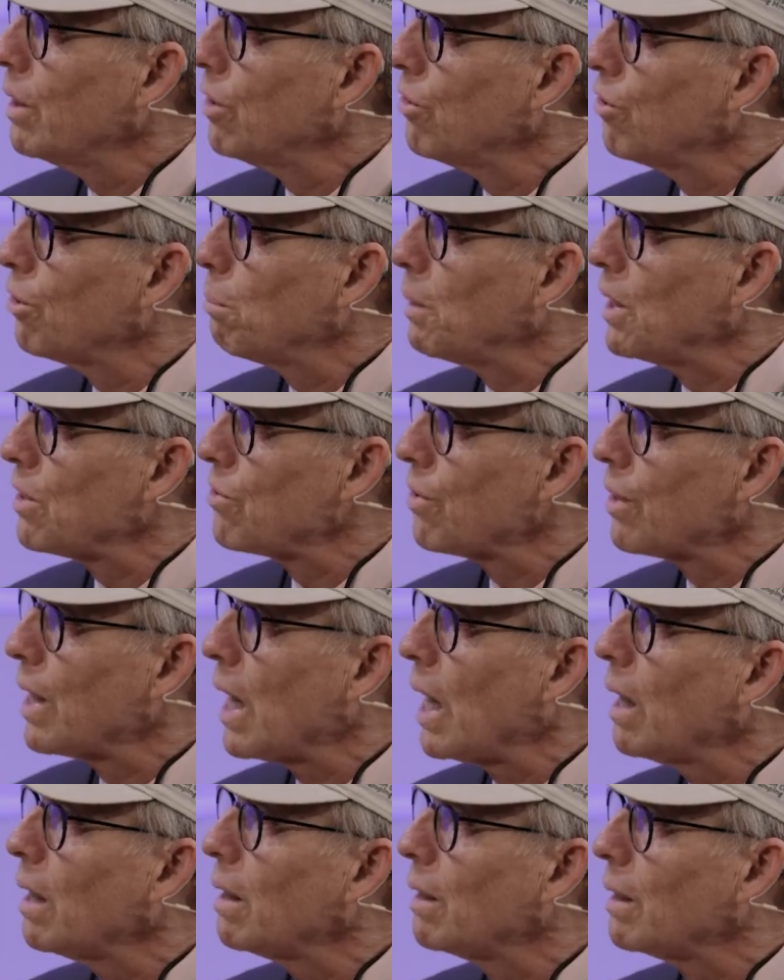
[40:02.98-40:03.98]
here's the basal
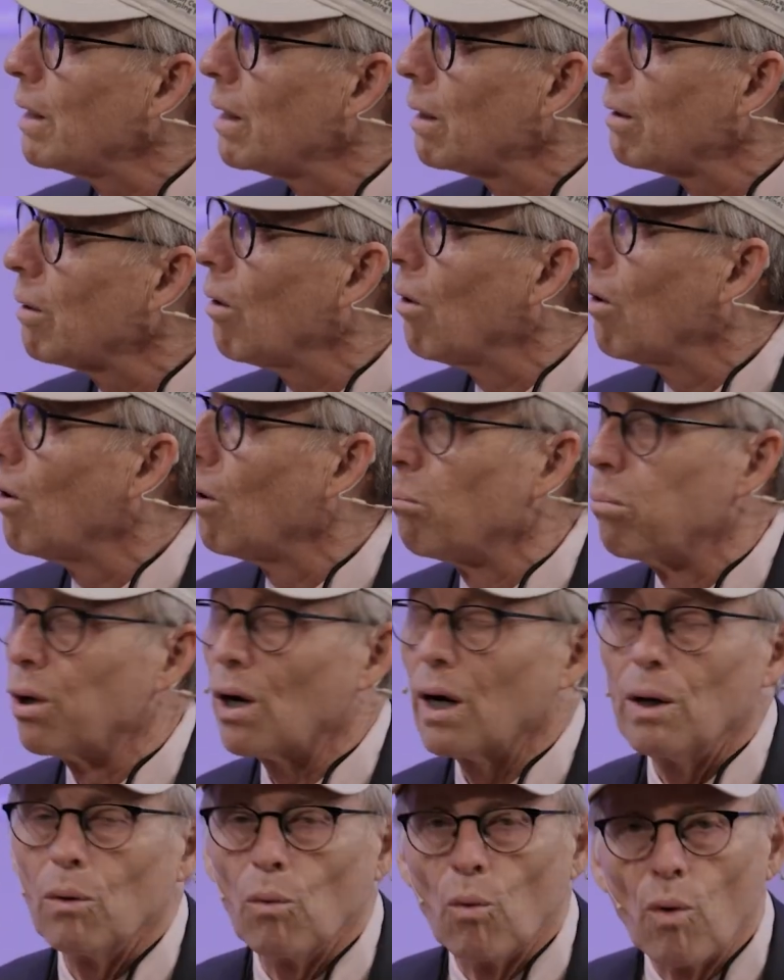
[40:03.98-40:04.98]
ganglia, all
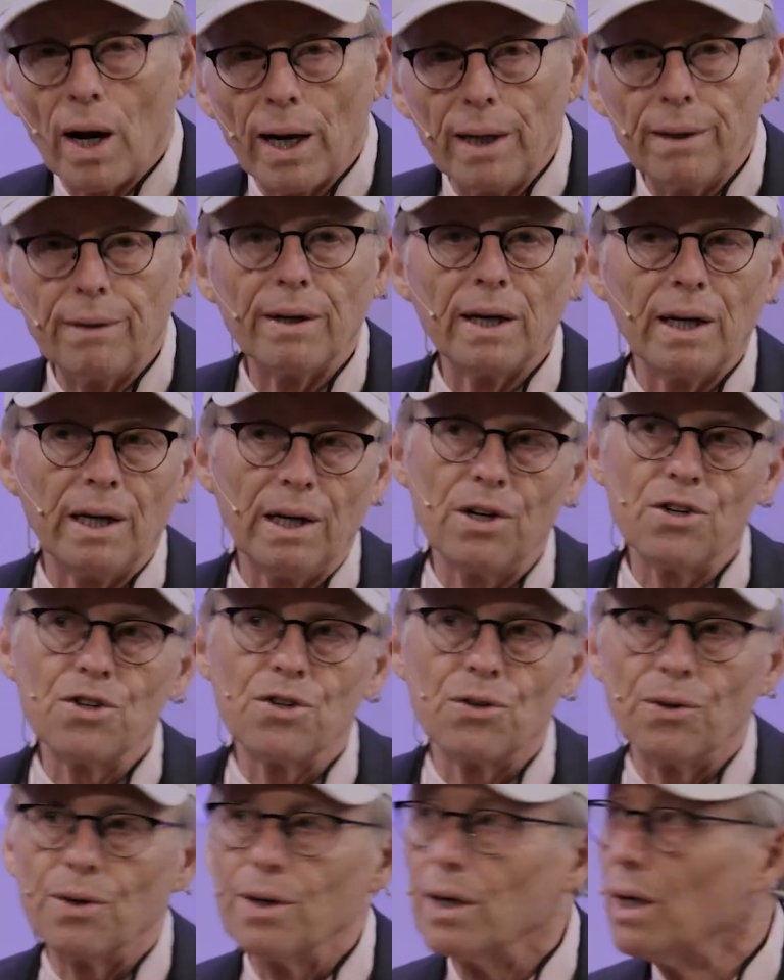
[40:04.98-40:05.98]
bright white and
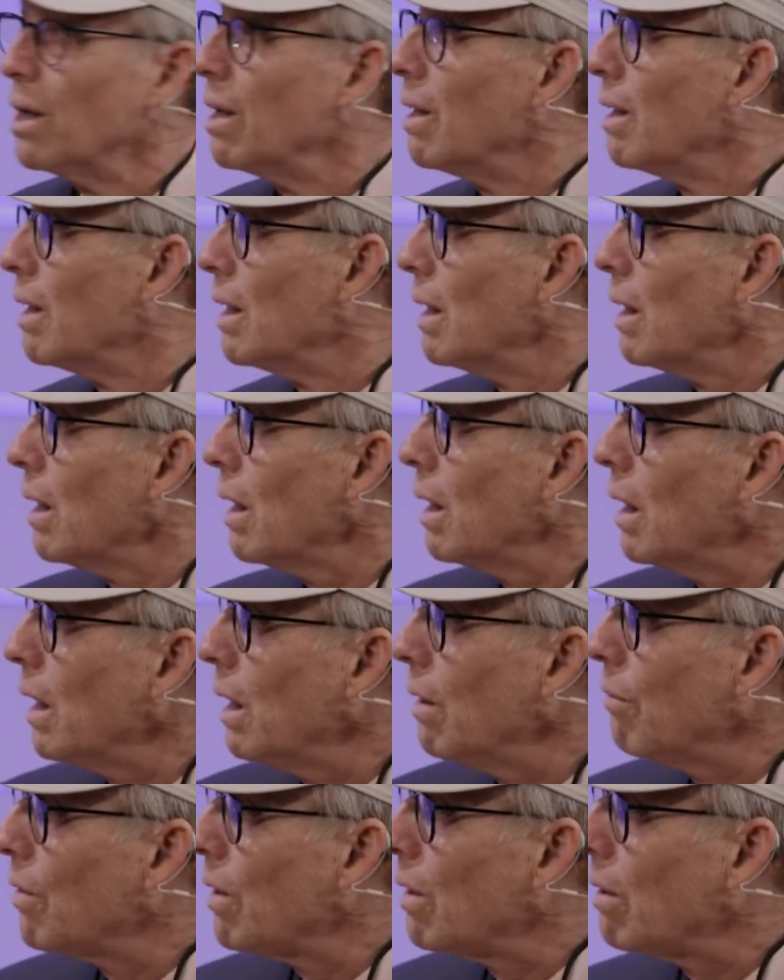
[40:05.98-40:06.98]
injured. And
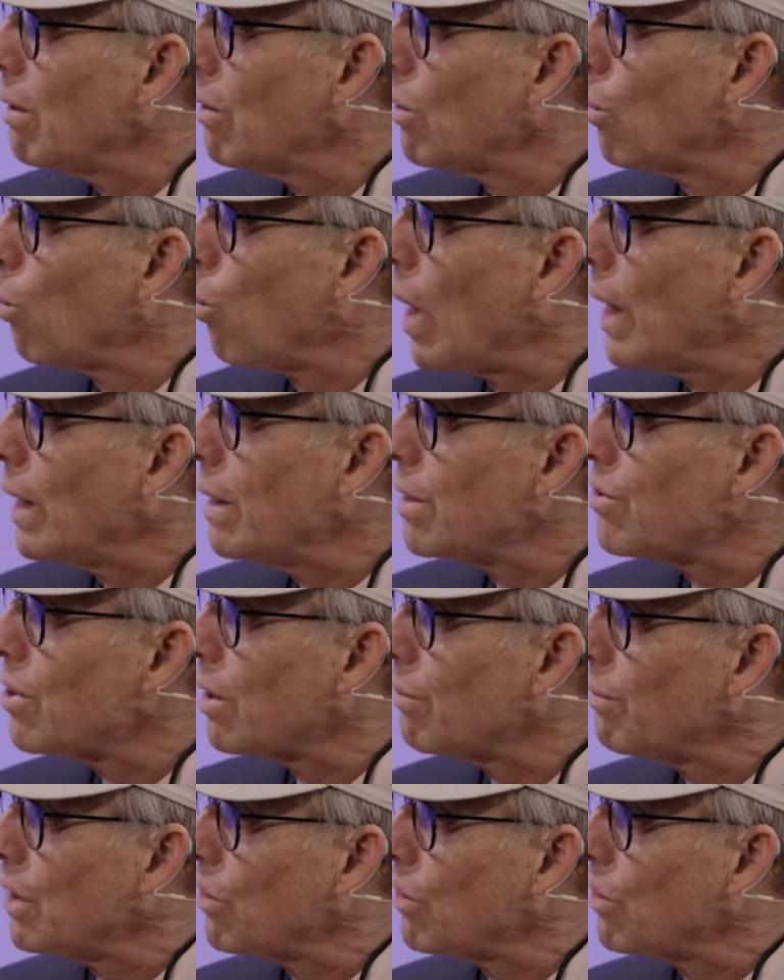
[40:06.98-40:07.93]
even the whiteness of